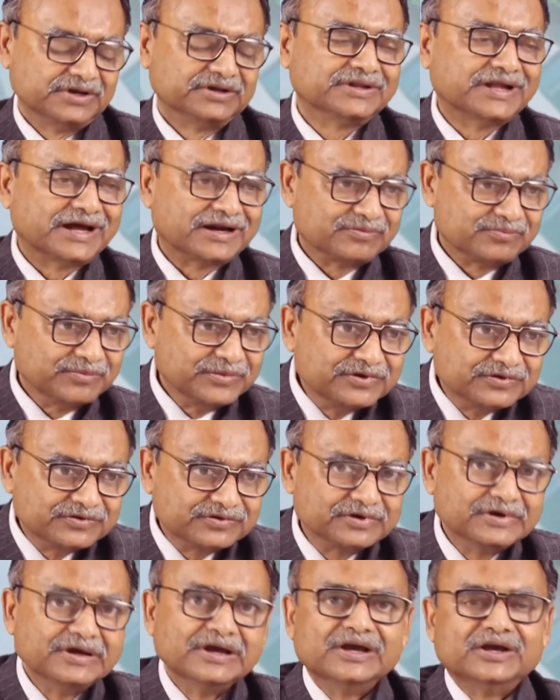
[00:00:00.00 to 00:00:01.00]
That
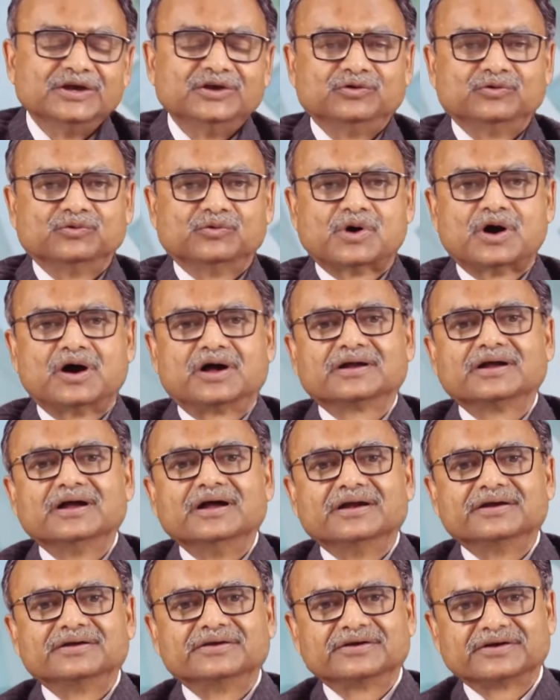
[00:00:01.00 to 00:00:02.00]
means you are
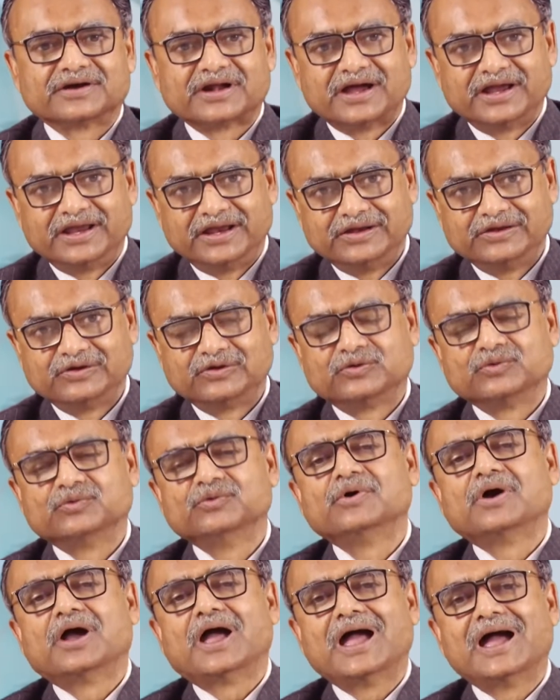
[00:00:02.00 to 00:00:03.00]
trying
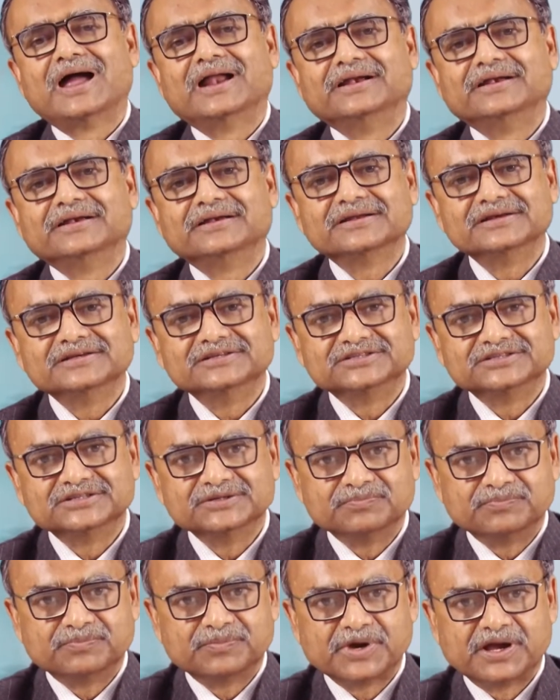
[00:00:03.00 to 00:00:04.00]
to
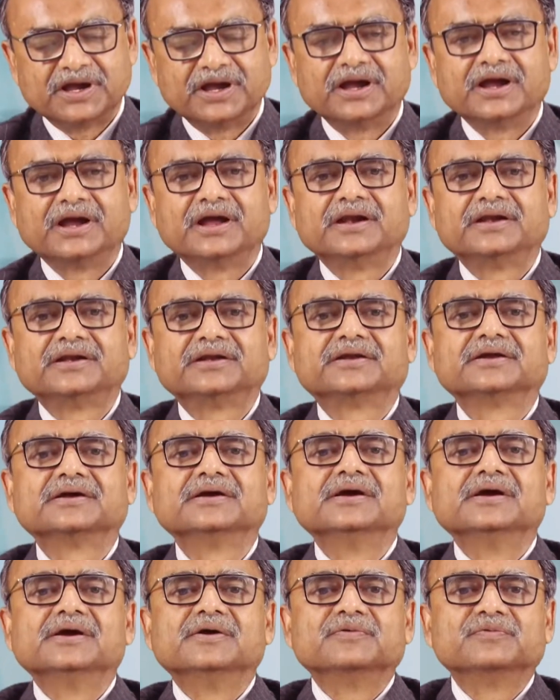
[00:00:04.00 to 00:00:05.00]
anticipate
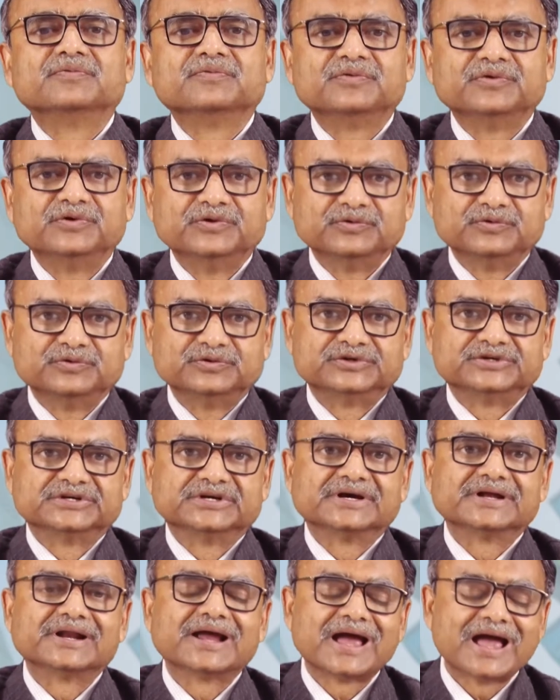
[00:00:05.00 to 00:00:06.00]

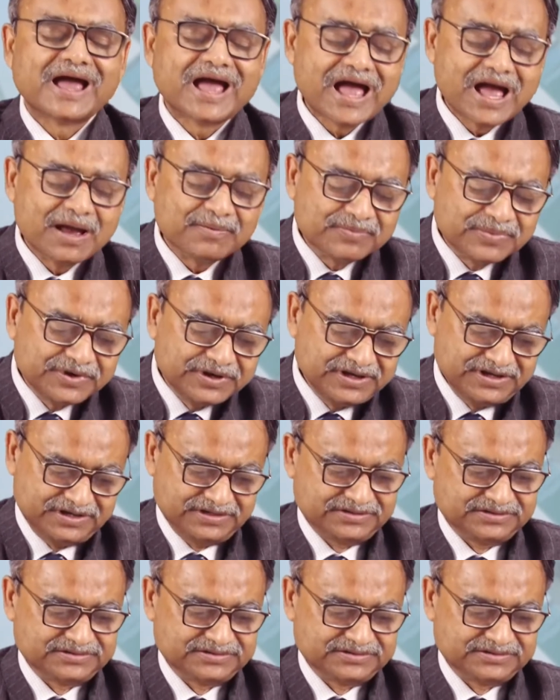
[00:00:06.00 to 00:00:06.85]
future happenings.